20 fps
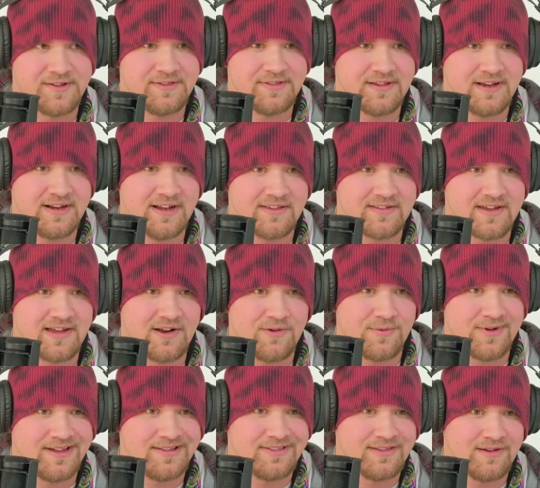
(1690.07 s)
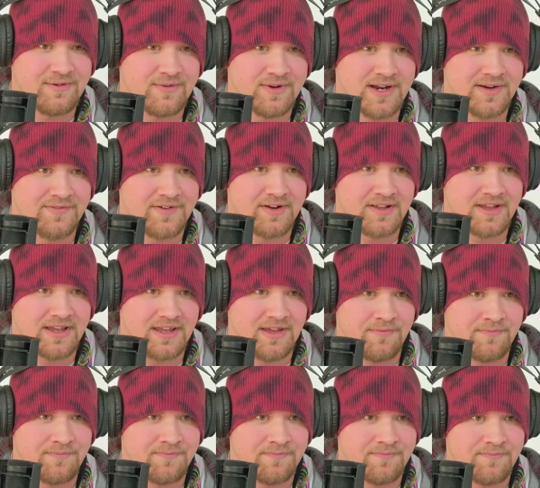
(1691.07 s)
thing that's kind of with you whenever like you
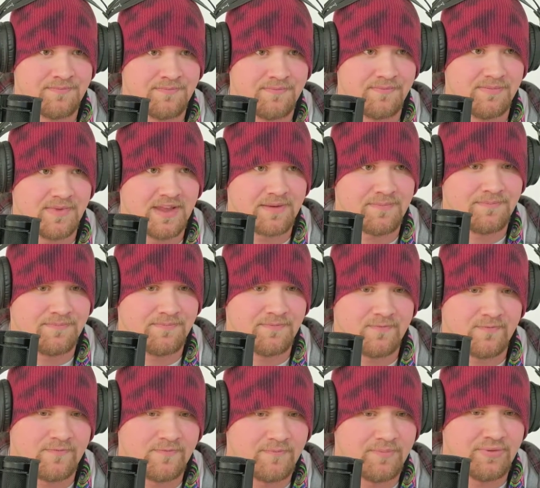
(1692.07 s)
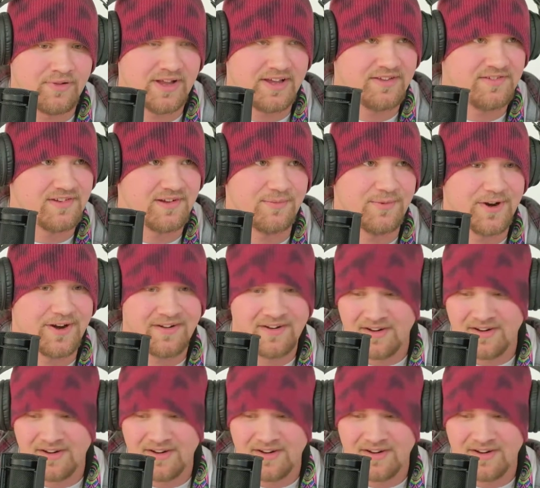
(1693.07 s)
like play somewhere.